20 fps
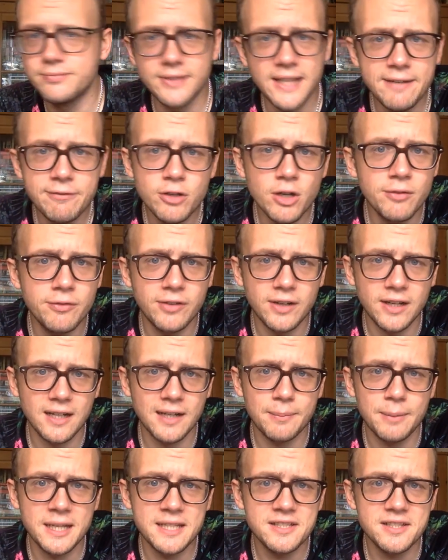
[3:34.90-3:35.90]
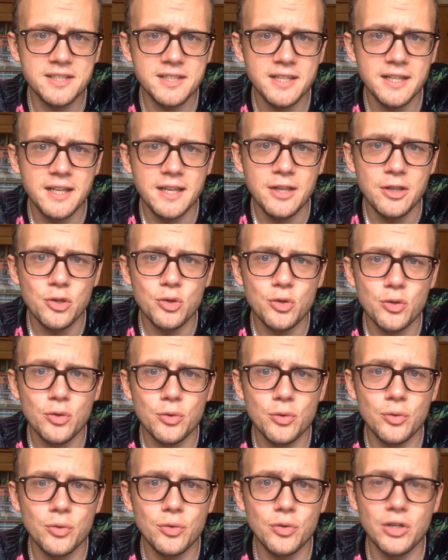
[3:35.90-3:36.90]
They've gone for James.
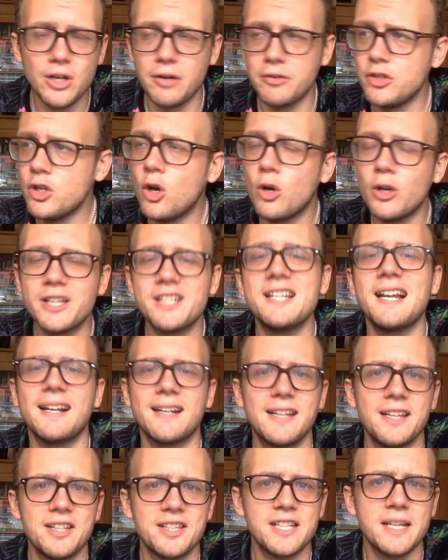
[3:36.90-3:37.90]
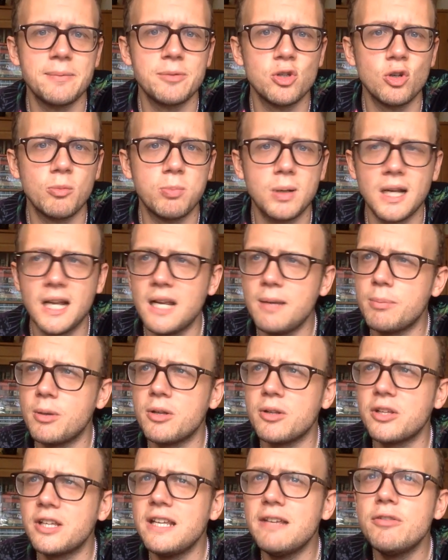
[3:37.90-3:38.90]
You know, not exactly the same sort of player,
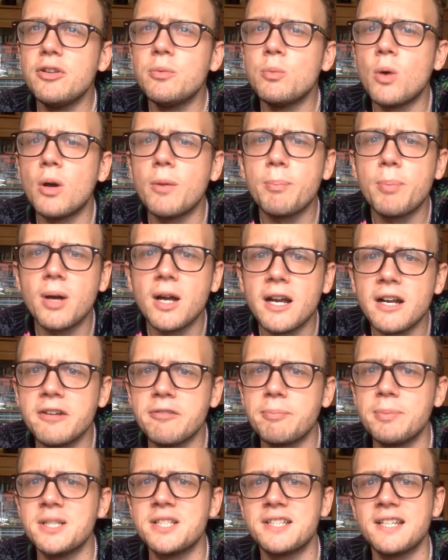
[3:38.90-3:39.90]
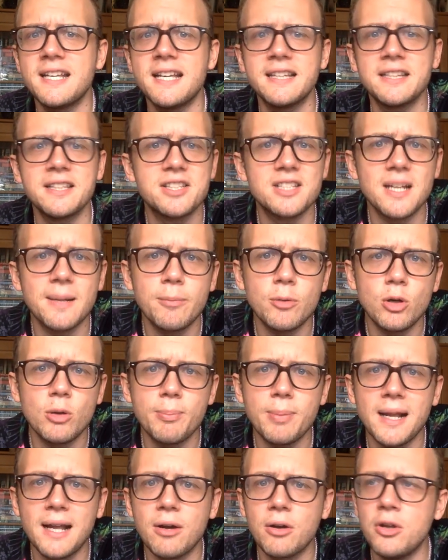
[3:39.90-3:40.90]
but given what Bayern have been saying this summer
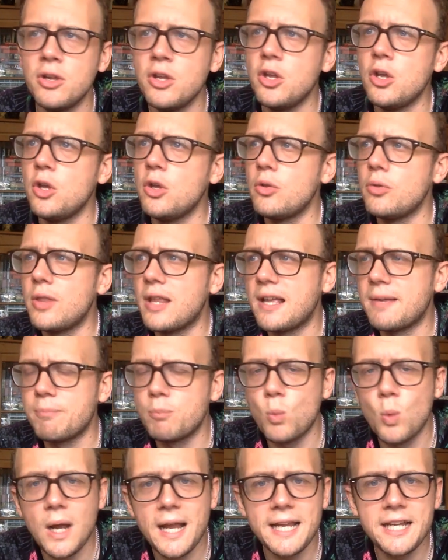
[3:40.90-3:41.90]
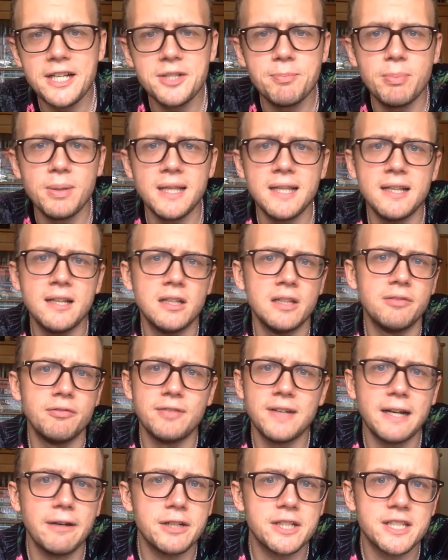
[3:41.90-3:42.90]
about their wage bill and
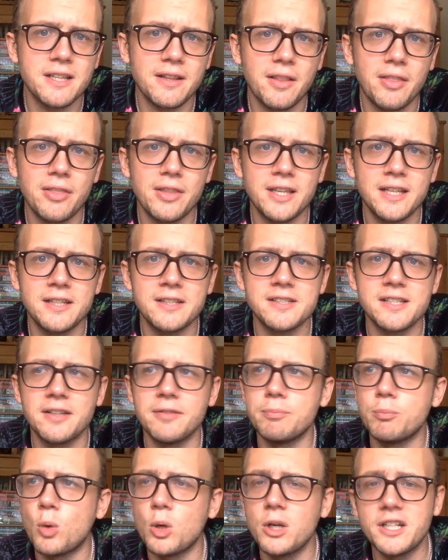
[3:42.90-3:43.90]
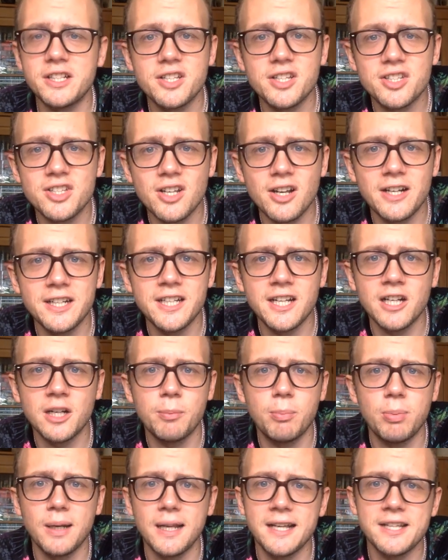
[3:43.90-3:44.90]
various other things and wanting to sign
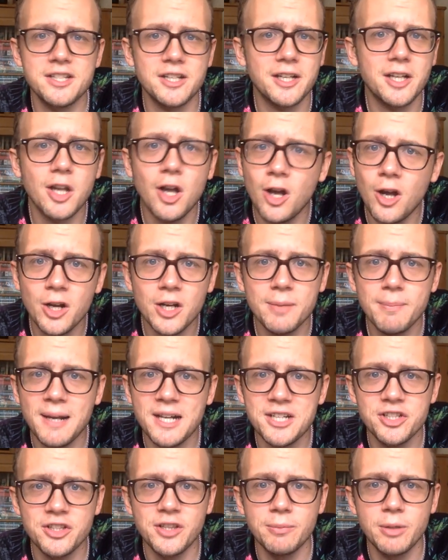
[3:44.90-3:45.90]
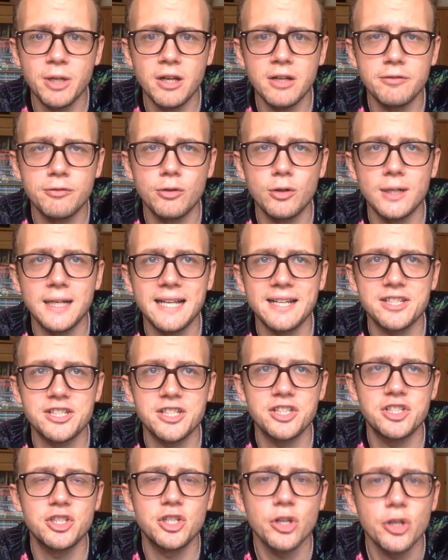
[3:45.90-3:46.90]
younger players, I can't imagine them going for
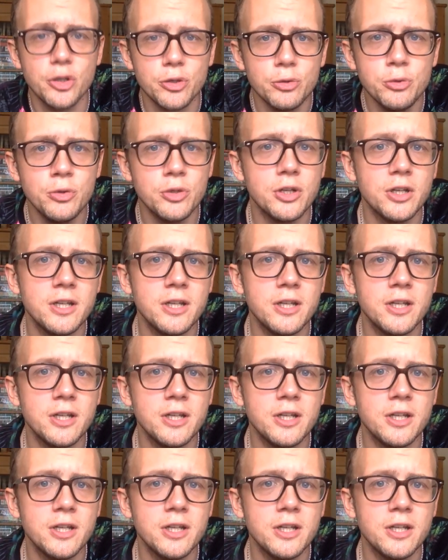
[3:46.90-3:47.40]
Alexis too.